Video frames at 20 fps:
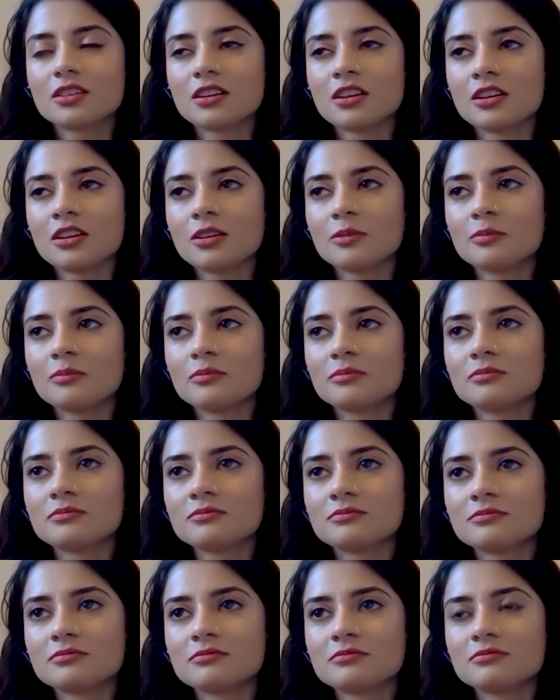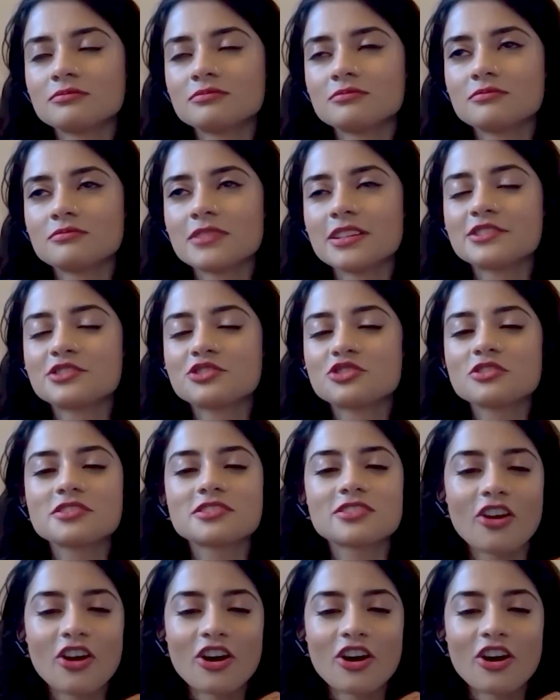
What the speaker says: um, it's just